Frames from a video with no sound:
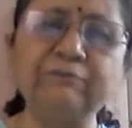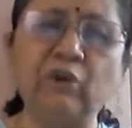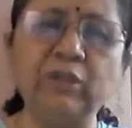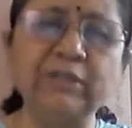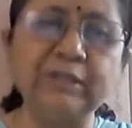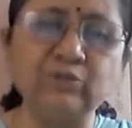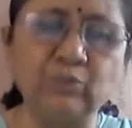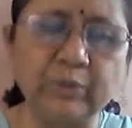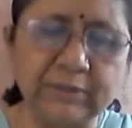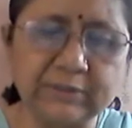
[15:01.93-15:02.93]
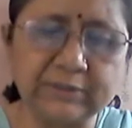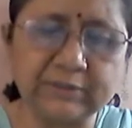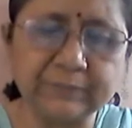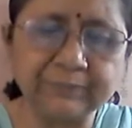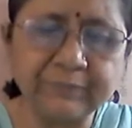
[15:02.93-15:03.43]
for these
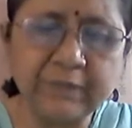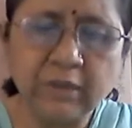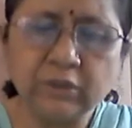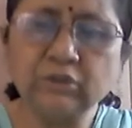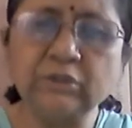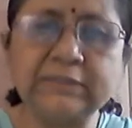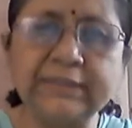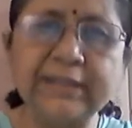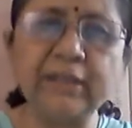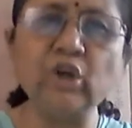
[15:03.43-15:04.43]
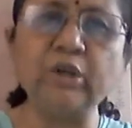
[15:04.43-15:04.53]
words. So sitting